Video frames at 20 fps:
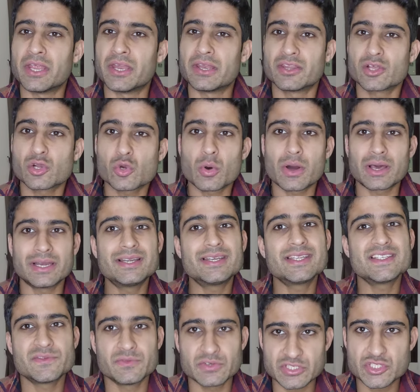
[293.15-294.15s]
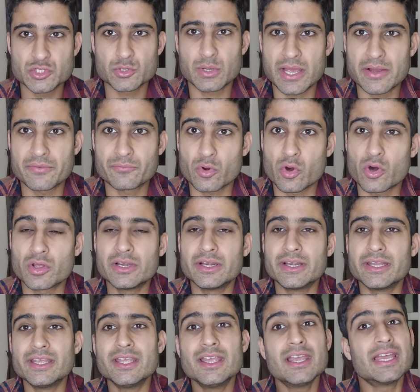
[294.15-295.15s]
in the qualities which you have
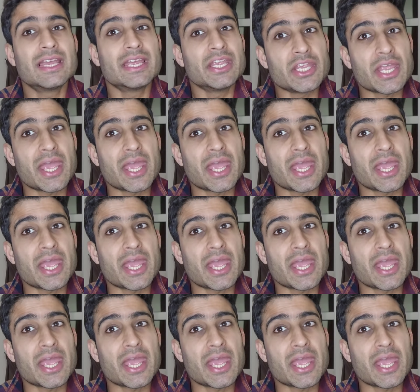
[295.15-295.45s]
already,